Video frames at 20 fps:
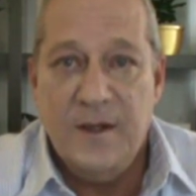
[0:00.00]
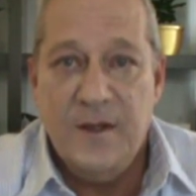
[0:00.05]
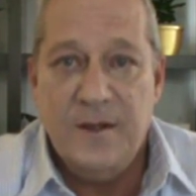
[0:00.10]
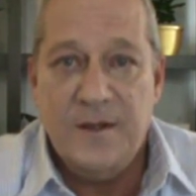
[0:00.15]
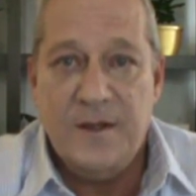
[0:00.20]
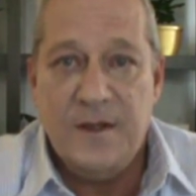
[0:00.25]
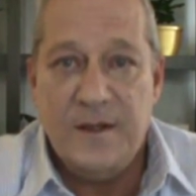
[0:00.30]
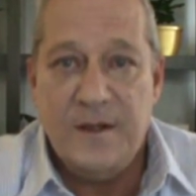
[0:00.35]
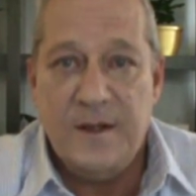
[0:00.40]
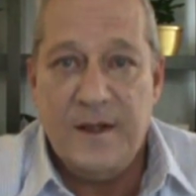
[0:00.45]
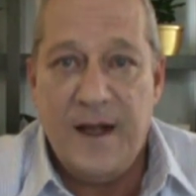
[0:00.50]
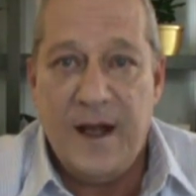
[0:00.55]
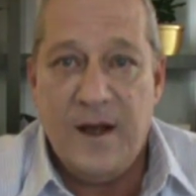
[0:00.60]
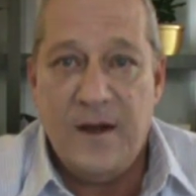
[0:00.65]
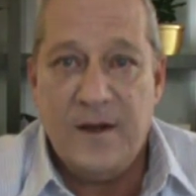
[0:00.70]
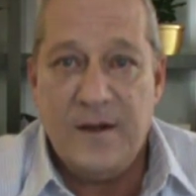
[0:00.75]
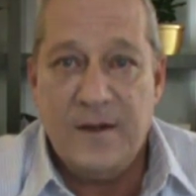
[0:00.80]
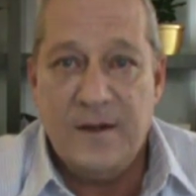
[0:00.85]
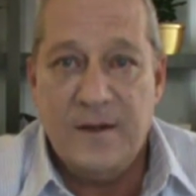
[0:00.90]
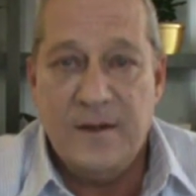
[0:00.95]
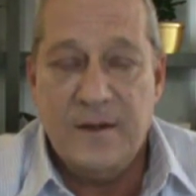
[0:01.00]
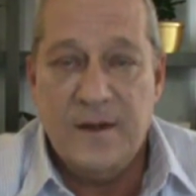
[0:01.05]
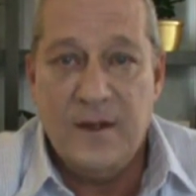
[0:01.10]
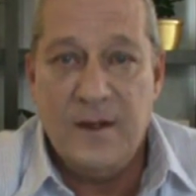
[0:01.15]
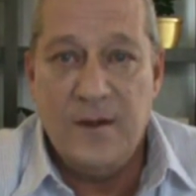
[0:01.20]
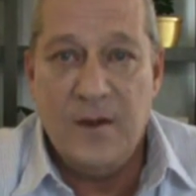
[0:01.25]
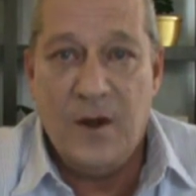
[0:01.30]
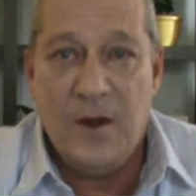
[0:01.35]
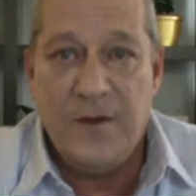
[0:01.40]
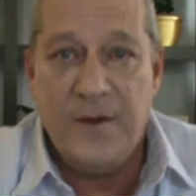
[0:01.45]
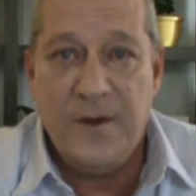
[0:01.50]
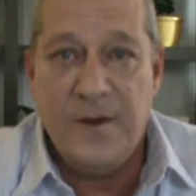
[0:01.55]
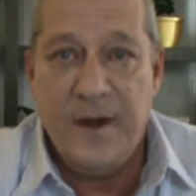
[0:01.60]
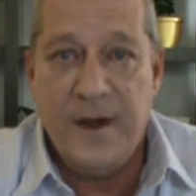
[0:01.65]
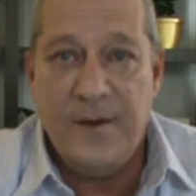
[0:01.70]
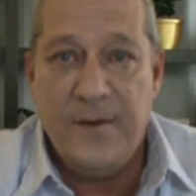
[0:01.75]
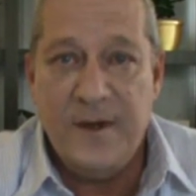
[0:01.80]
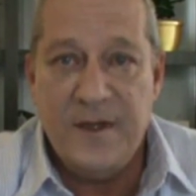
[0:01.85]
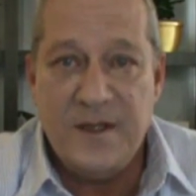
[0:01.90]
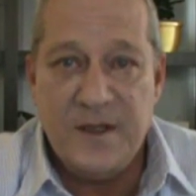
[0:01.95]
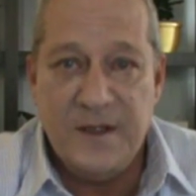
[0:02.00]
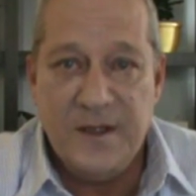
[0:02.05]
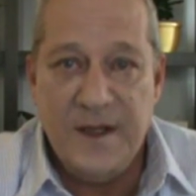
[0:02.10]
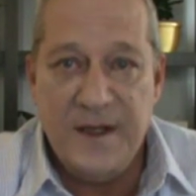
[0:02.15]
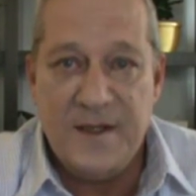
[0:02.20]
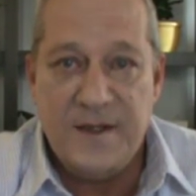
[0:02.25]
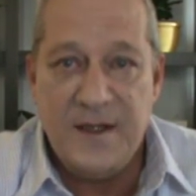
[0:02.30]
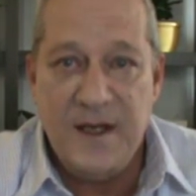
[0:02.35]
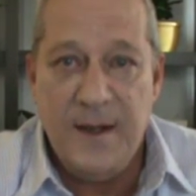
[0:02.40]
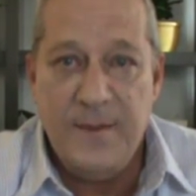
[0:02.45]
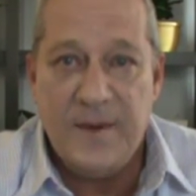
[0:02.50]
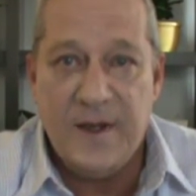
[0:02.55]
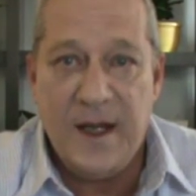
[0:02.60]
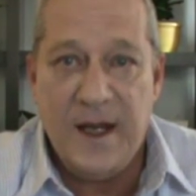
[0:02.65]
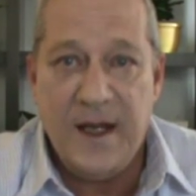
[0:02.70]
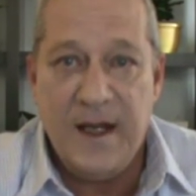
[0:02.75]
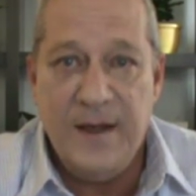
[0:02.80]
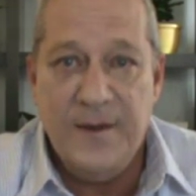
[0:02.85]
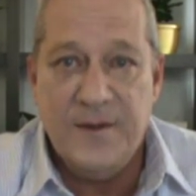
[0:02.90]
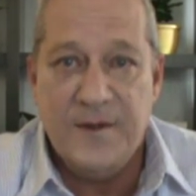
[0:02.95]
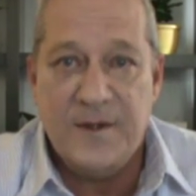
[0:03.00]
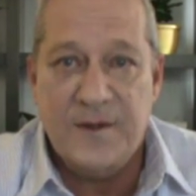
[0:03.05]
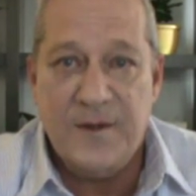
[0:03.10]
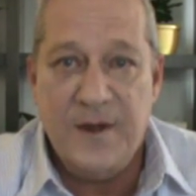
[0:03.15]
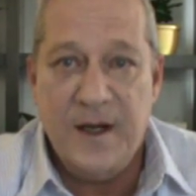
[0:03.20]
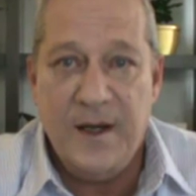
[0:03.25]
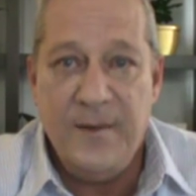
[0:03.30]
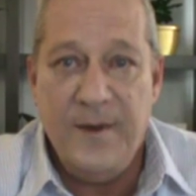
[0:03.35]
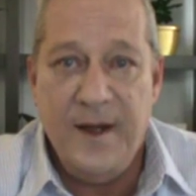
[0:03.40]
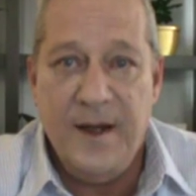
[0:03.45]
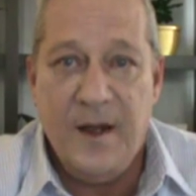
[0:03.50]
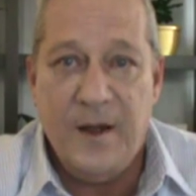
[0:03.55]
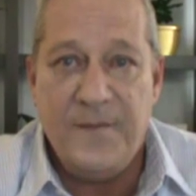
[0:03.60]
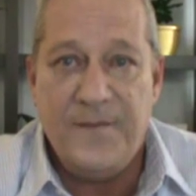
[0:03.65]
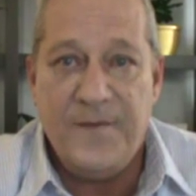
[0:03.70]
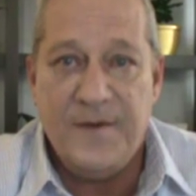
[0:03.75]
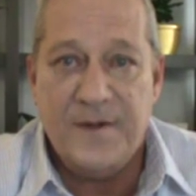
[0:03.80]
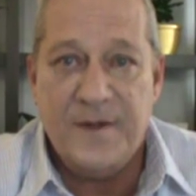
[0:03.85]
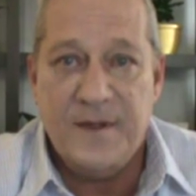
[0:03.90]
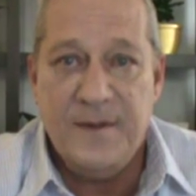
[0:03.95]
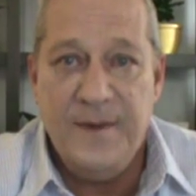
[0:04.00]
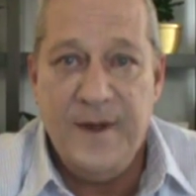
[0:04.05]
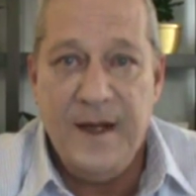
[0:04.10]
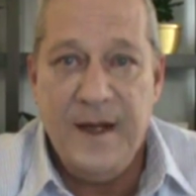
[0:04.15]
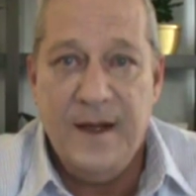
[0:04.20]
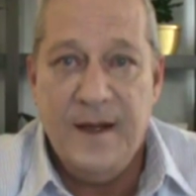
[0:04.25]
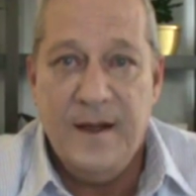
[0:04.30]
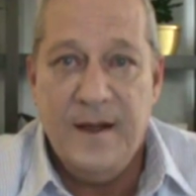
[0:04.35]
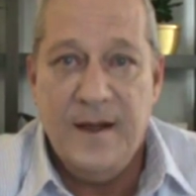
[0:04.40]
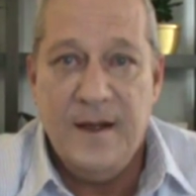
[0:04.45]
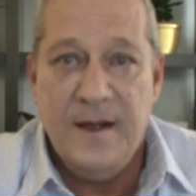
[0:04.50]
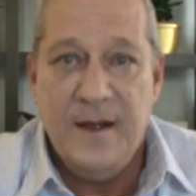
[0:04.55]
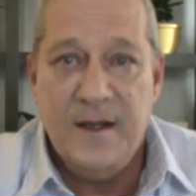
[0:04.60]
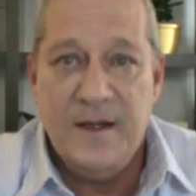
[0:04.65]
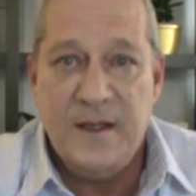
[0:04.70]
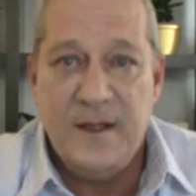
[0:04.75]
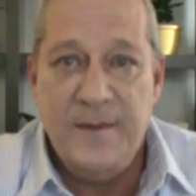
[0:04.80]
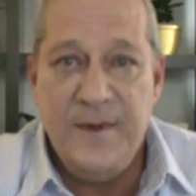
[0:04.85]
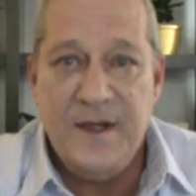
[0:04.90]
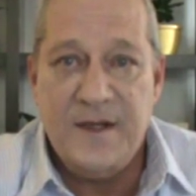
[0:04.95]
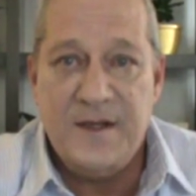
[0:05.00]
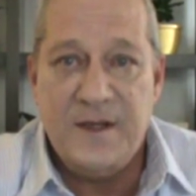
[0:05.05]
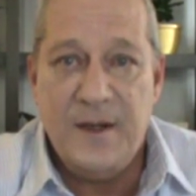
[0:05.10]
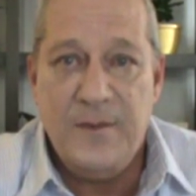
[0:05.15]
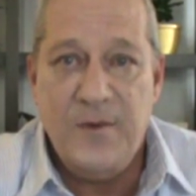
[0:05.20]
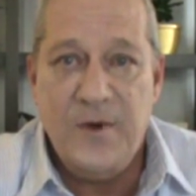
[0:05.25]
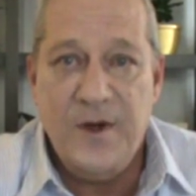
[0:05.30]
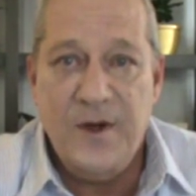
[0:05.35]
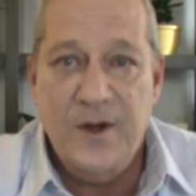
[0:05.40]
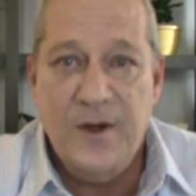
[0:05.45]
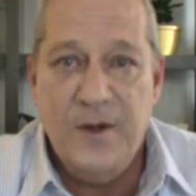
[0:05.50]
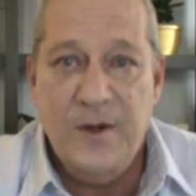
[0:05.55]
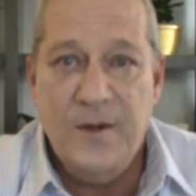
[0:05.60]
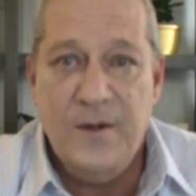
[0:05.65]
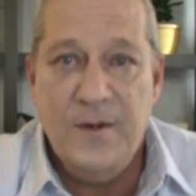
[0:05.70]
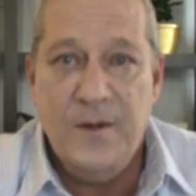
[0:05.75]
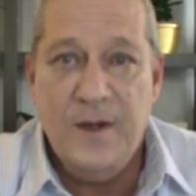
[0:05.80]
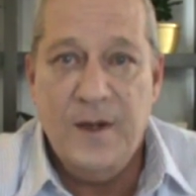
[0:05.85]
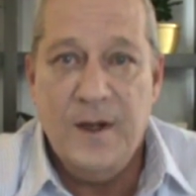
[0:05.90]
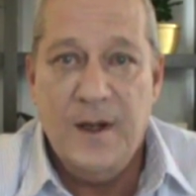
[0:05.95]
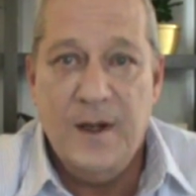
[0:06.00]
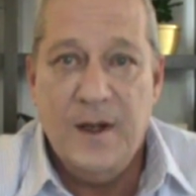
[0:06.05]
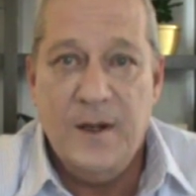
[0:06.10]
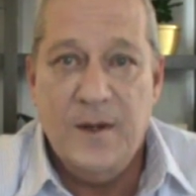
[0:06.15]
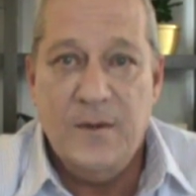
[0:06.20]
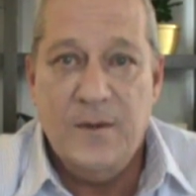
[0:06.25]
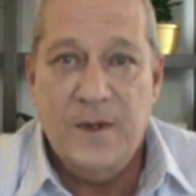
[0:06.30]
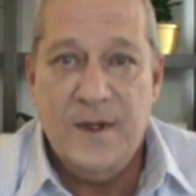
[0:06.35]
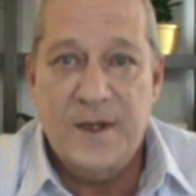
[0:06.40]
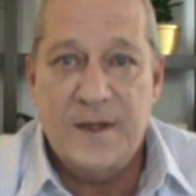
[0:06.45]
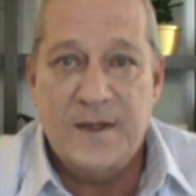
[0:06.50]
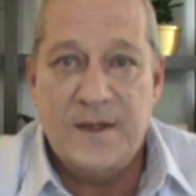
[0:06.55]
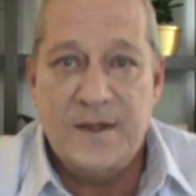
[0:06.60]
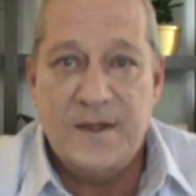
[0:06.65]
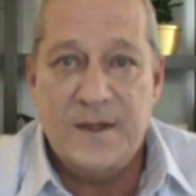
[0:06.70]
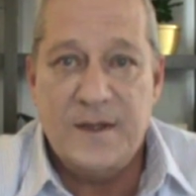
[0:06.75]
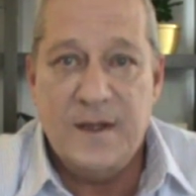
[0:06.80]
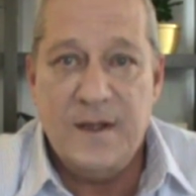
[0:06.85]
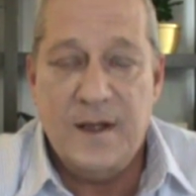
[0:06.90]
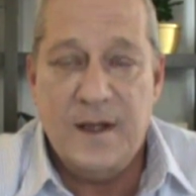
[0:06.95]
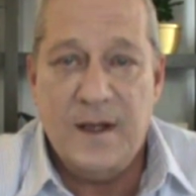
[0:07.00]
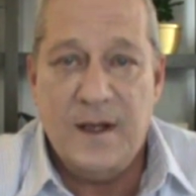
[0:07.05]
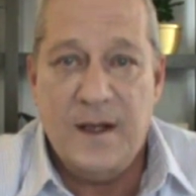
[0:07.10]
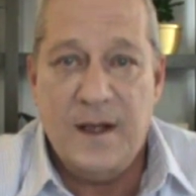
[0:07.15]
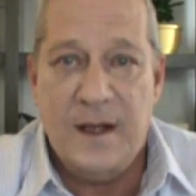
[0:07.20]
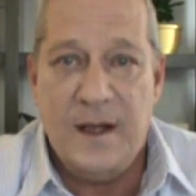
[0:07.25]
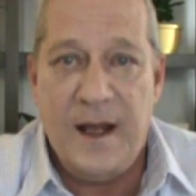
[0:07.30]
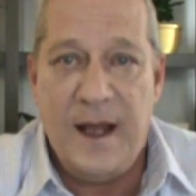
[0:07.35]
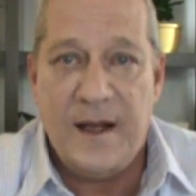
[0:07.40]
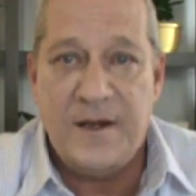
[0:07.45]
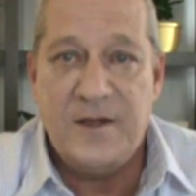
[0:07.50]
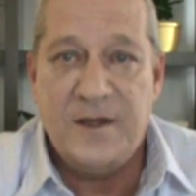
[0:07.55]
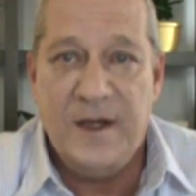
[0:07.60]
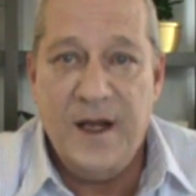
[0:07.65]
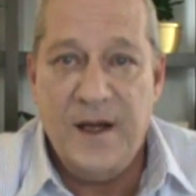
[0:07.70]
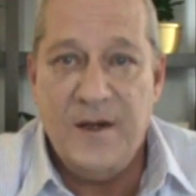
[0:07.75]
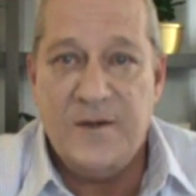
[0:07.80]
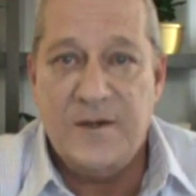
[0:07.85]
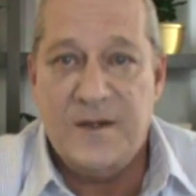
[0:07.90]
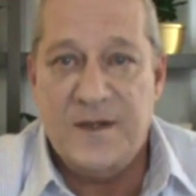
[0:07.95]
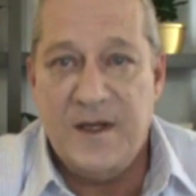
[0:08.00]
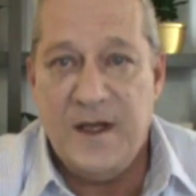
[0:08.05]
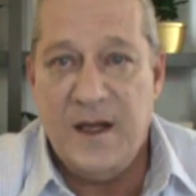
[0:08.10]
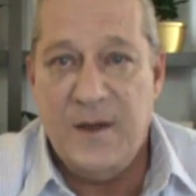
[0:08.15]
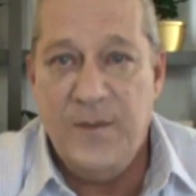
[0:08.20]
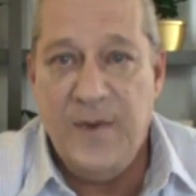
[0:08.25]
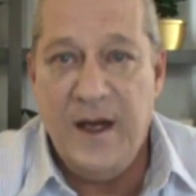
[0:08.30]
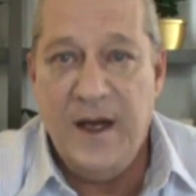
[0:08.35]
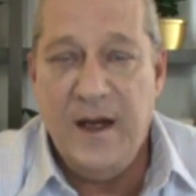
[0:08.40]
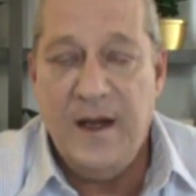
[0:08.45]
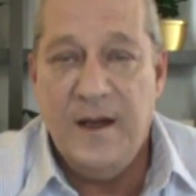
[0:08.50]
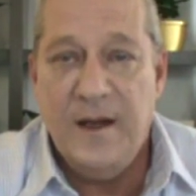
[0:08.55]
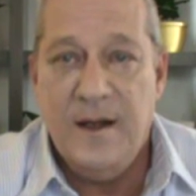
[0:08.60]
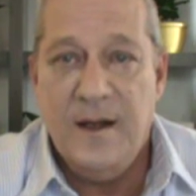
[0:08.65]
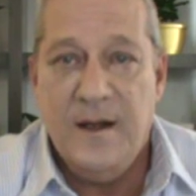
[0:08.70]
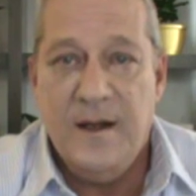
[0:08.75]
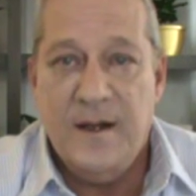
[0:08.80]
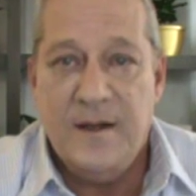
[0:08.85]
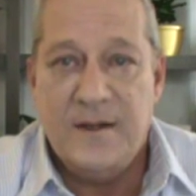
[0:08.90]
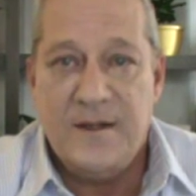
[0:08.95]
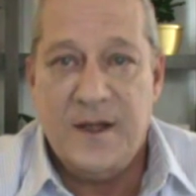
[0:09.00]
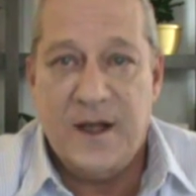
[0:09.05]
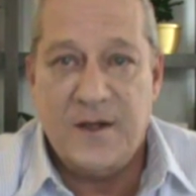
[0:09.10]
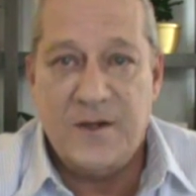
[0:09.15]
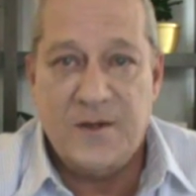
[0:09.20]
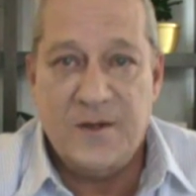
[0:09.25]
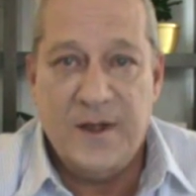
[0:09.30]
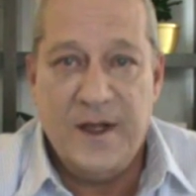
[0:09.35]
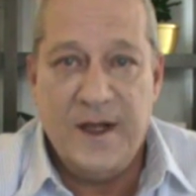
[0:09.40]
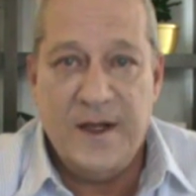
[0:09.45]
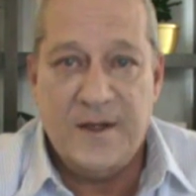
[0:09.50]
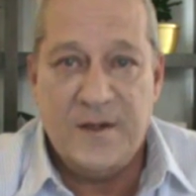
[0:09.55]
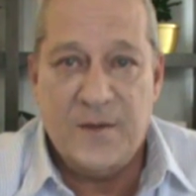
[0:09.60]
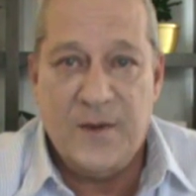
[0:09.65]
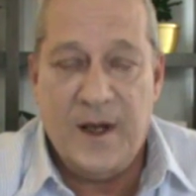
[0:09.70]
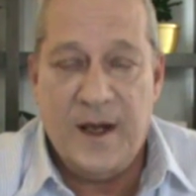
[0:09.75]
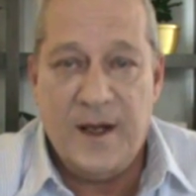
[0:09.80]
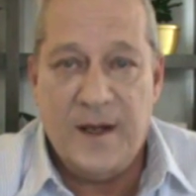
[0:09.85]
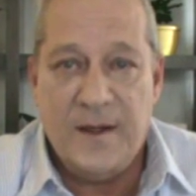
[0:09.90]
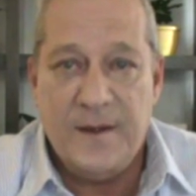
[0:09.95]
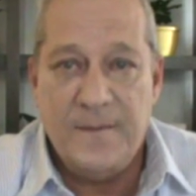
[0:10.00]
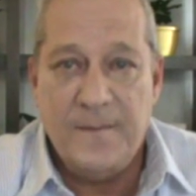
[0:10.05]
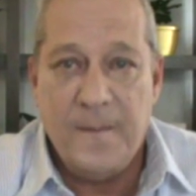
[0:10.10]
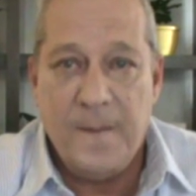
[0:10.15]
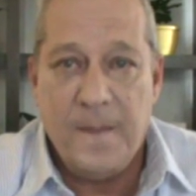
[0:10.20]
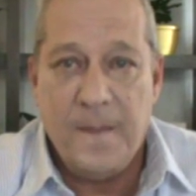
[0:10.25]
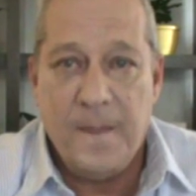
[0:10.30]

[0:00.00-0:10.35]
who turned out, although he originally seemed like he was going to be helpful to me, to be someone who was actually interested in me sexually as well.